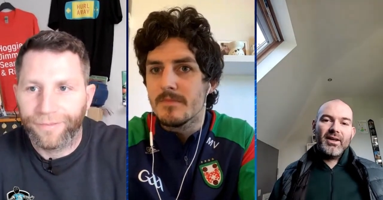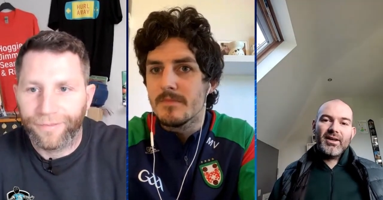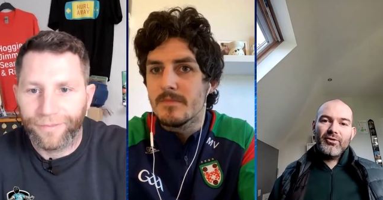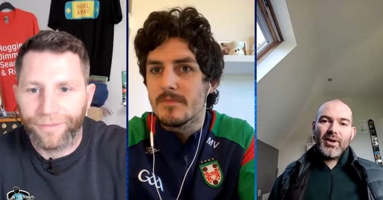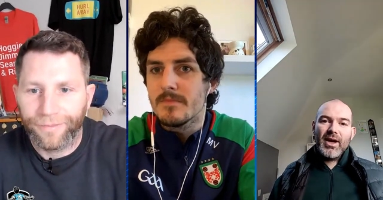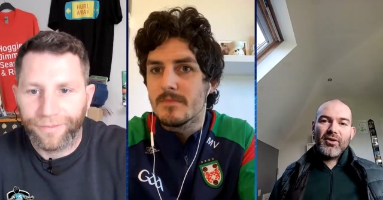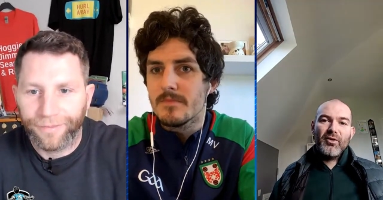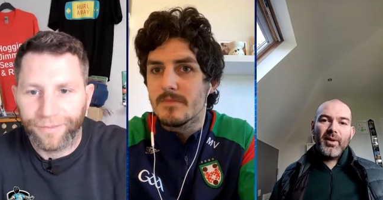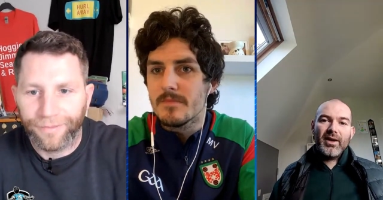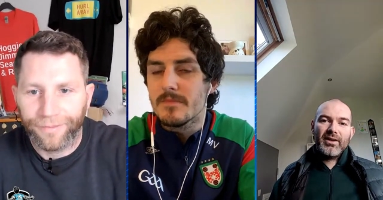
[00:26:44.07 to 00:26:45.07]
Speaker 1: Like and you can't
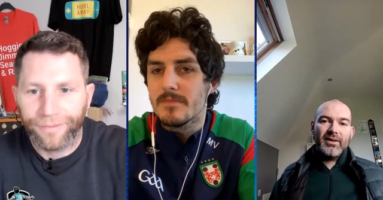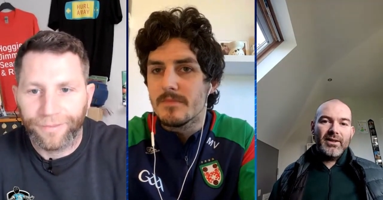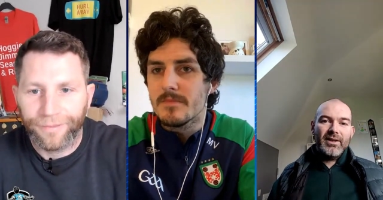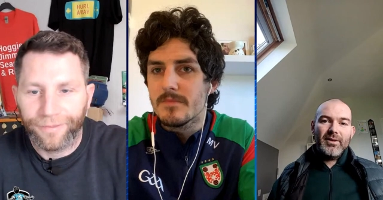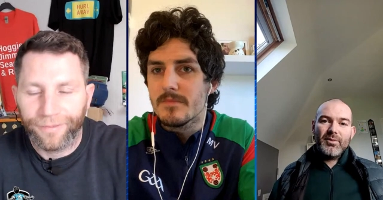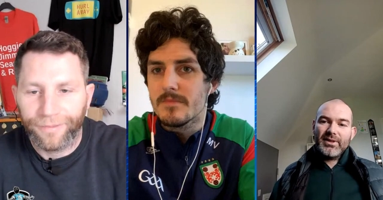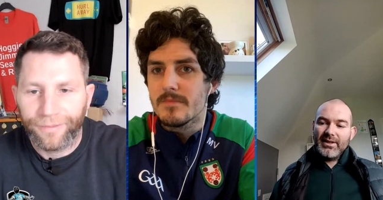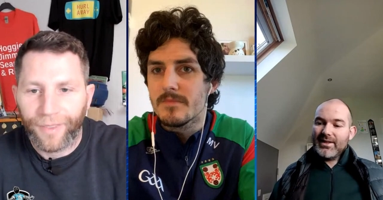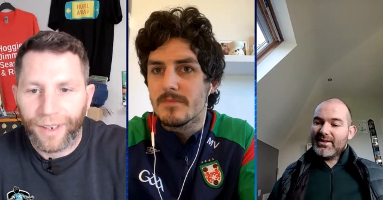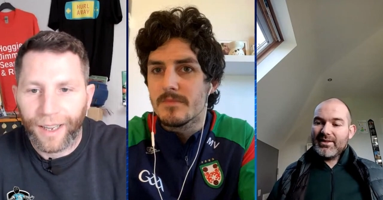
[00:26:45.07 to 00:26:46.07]
go back. But
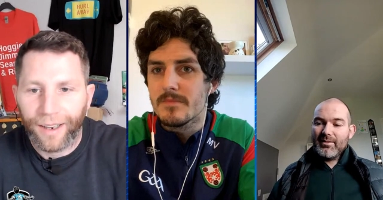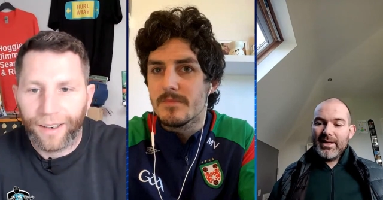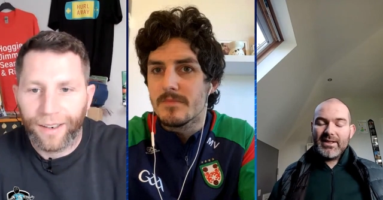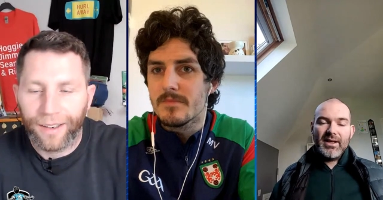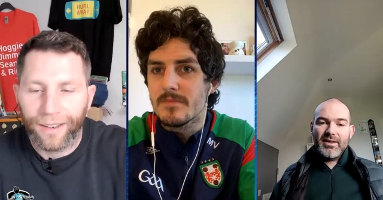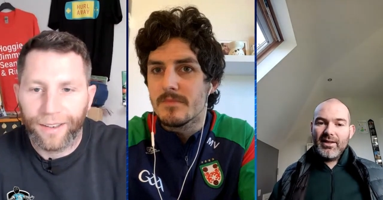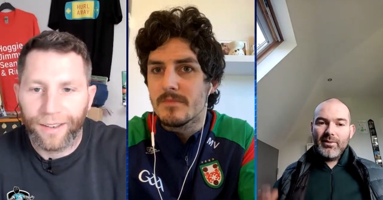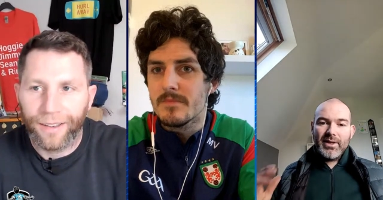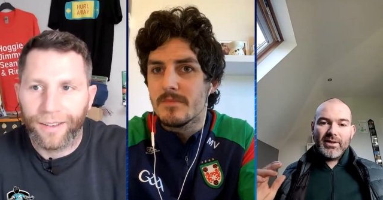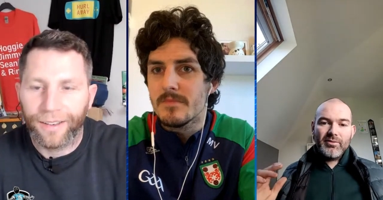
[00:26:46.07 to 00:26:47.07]
that's their mentality. They
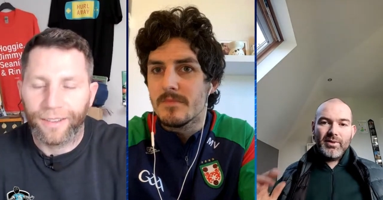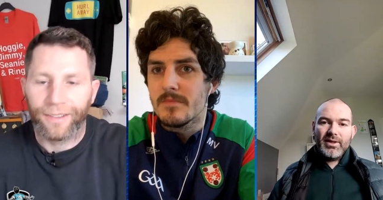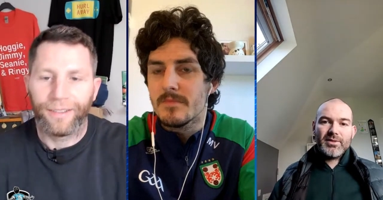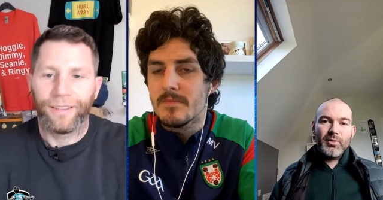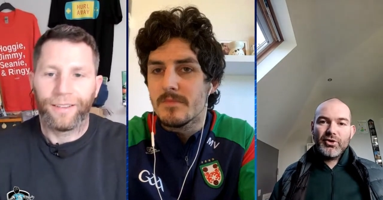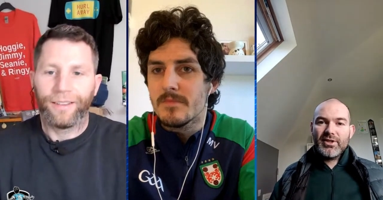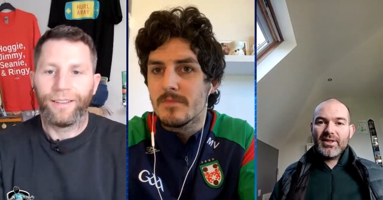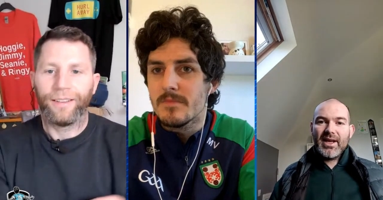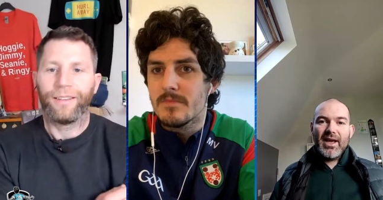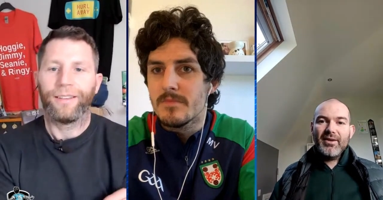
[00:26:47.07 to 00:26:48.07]
want to win as much as
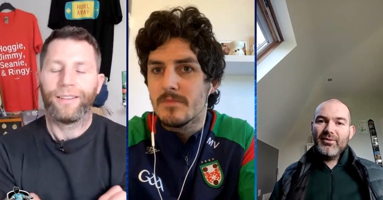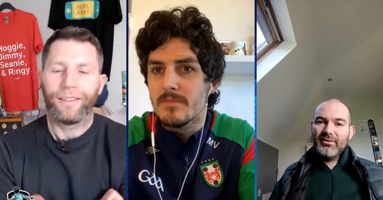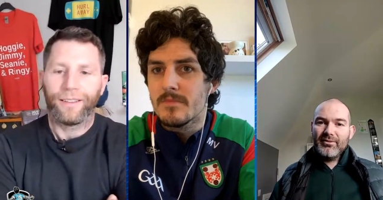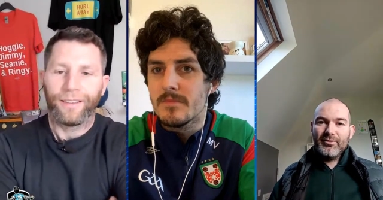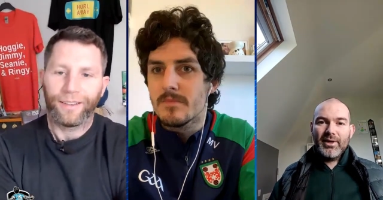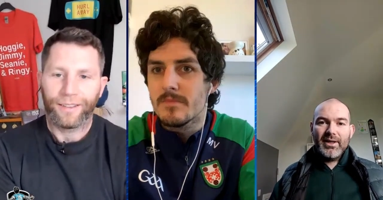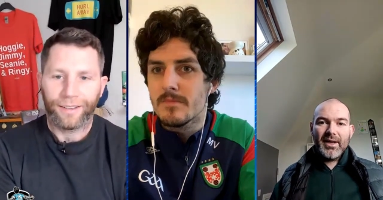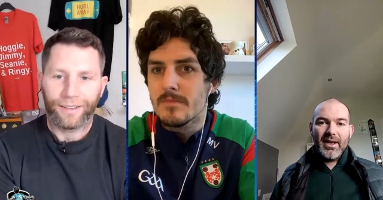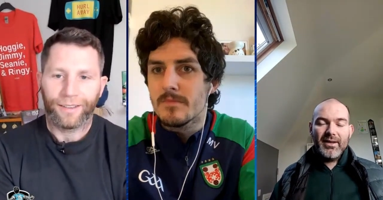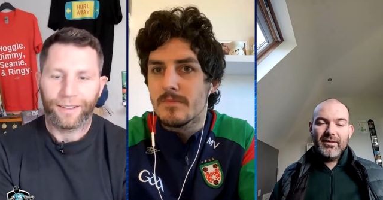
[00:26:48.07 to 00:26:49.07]
they can while
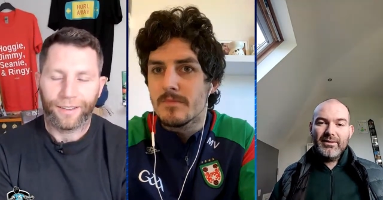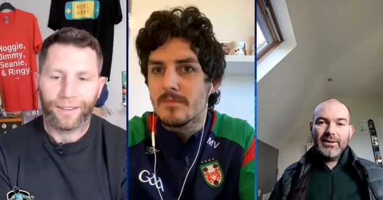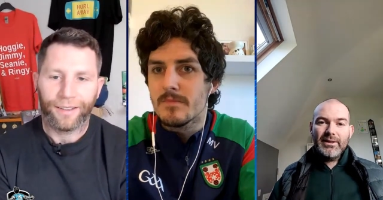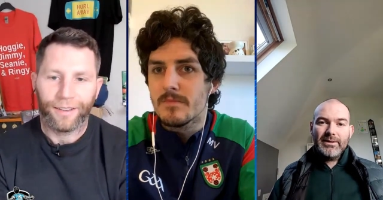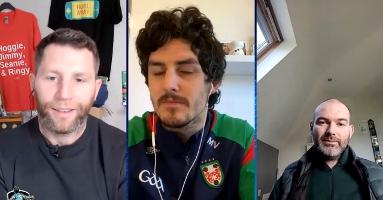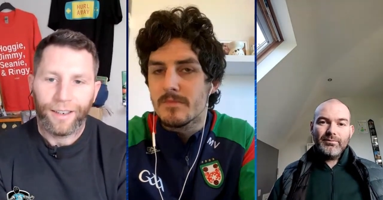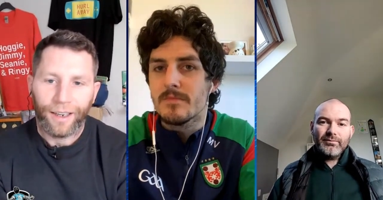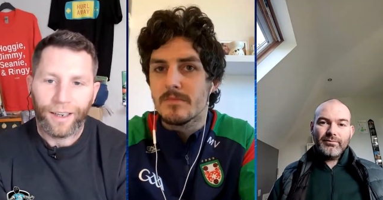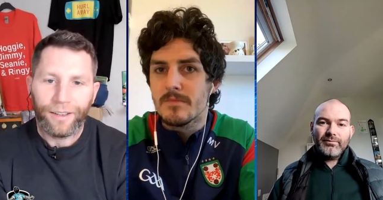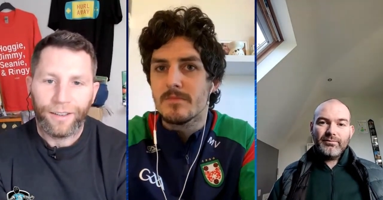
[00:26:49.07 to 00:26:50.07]
they can.
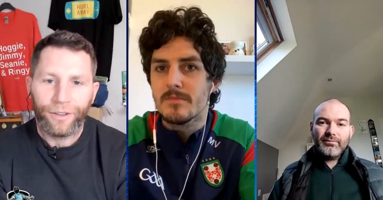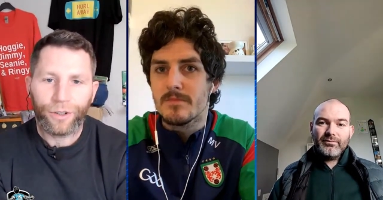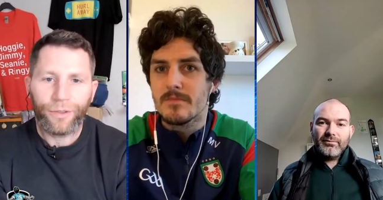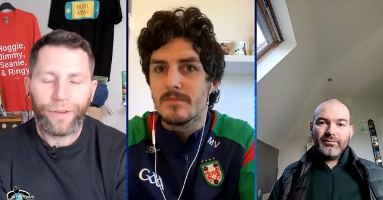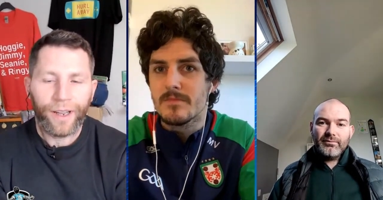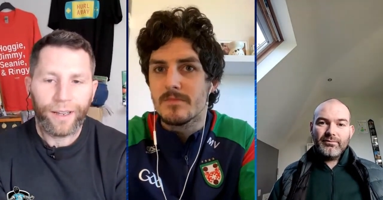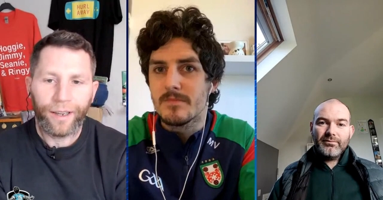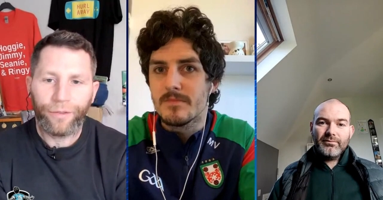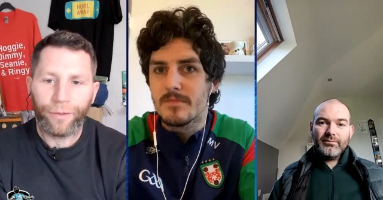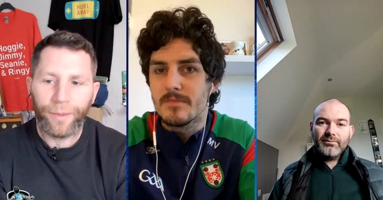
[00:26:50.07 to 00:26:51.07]
Speaker 2: And just the final
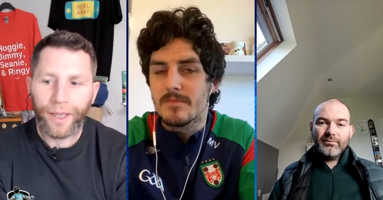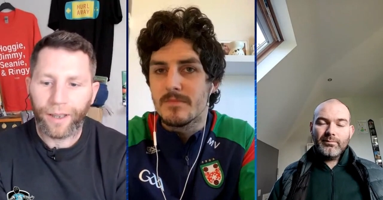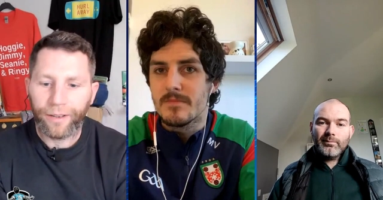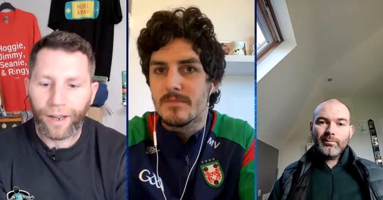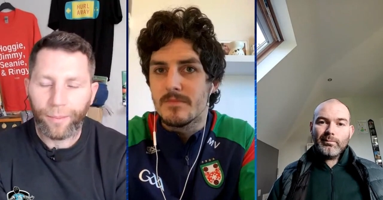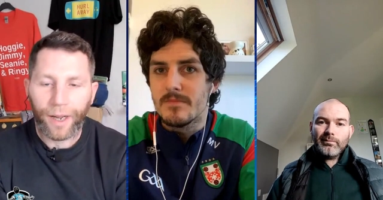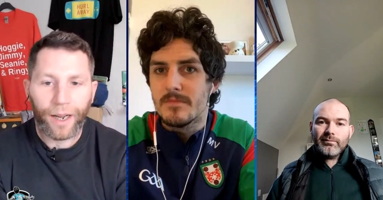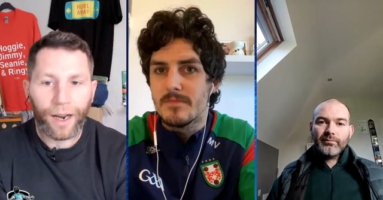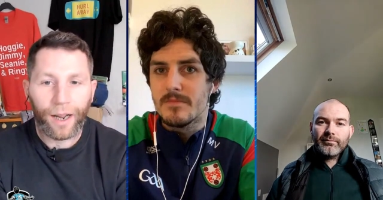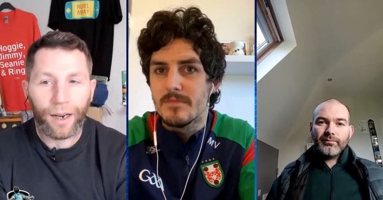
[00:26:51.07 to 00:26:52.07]
thing for me then, Tom,
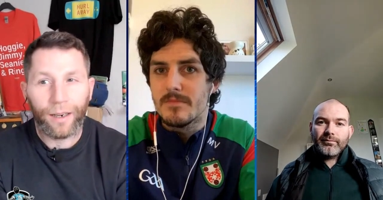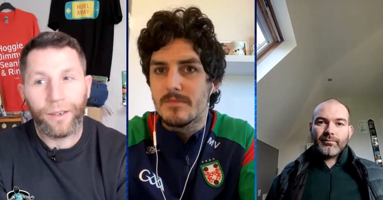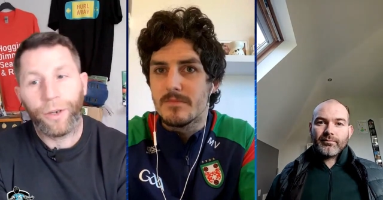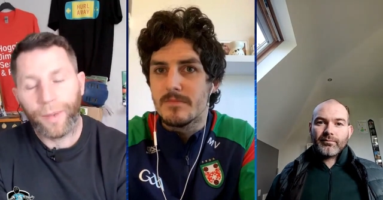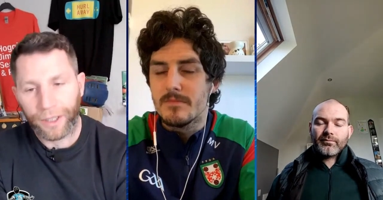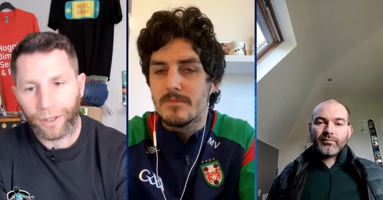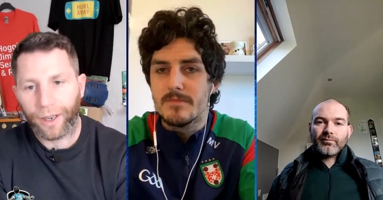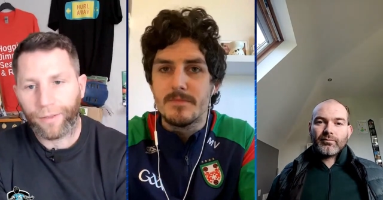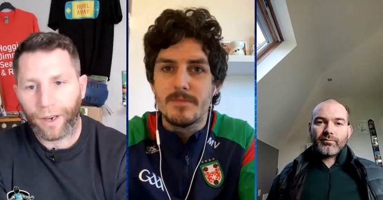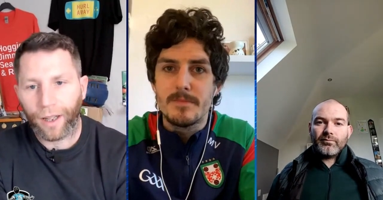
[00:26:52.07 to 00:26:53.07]
uh, you
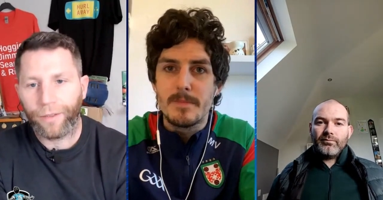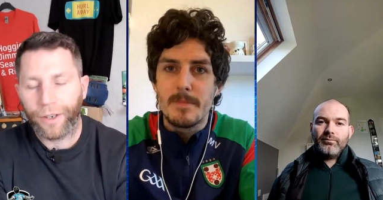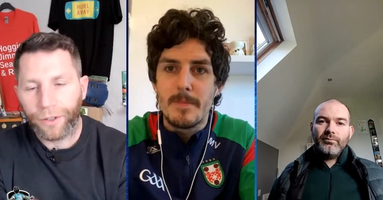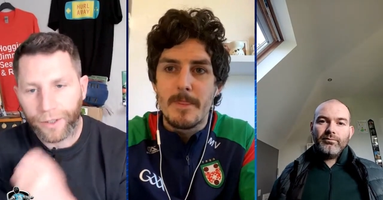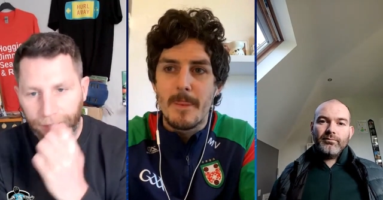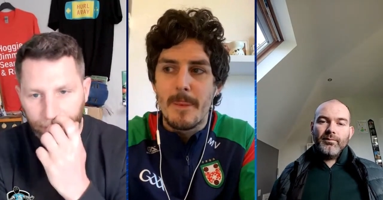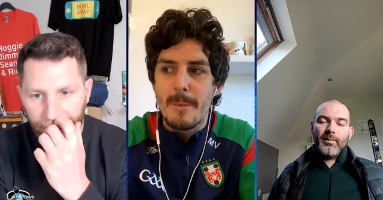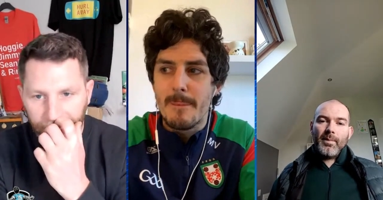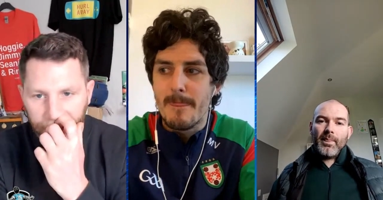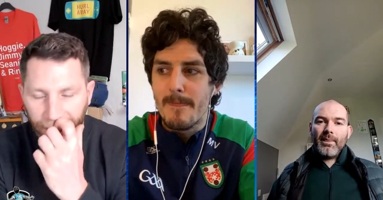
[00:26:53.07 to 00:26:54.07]
mentioned having a lot of injuries,
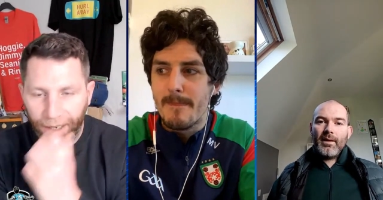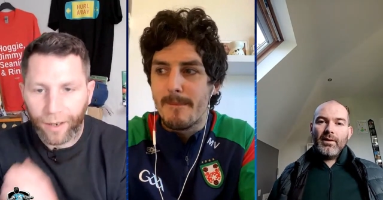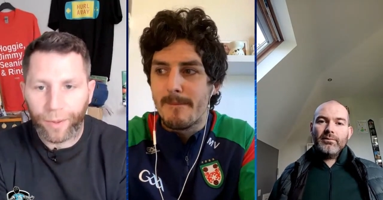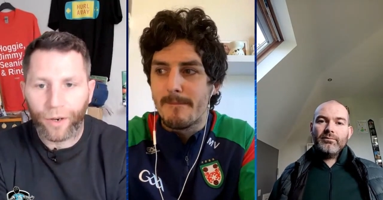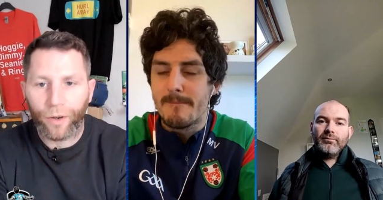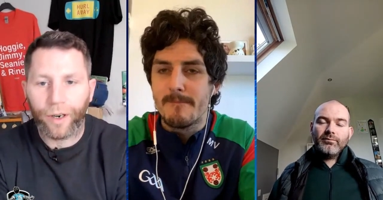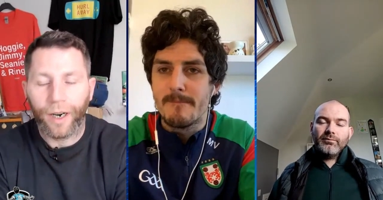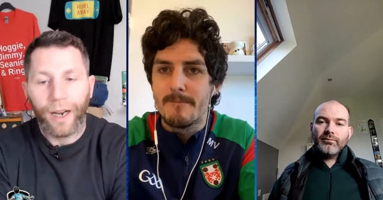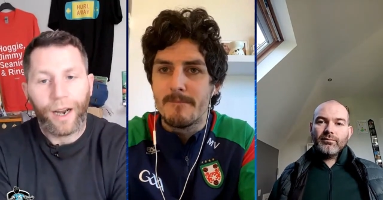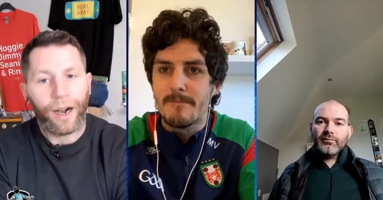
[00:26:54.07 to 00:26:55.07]
especially as you get a little bit
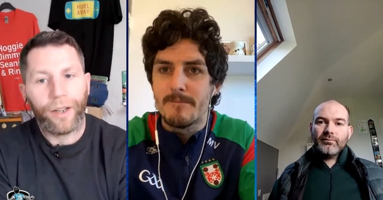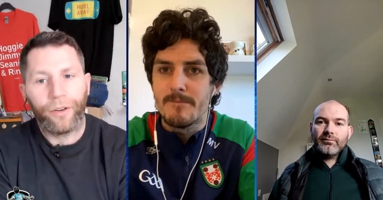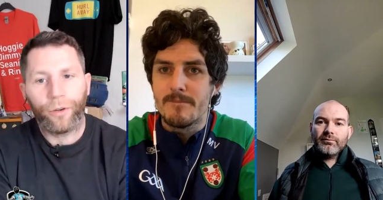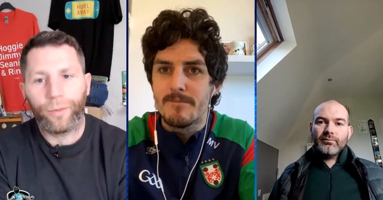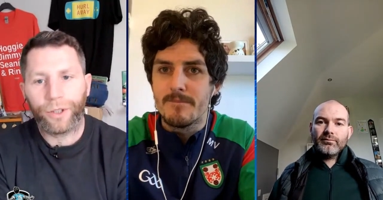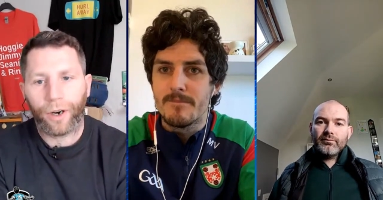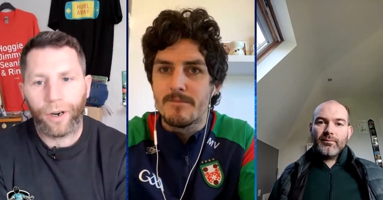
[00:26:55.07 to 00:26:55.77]
older. Are you doing much